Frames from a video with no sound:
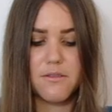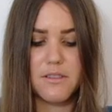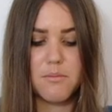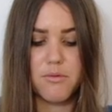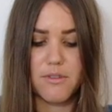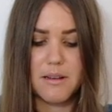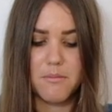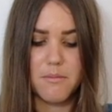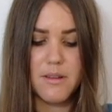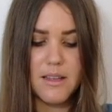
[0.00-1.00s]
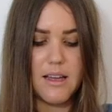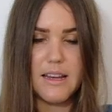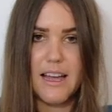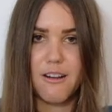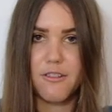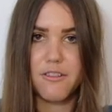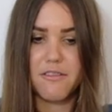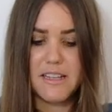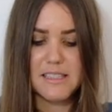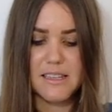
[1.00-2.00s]
of the brim or
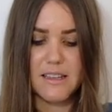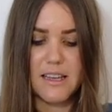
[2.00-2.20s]
facing.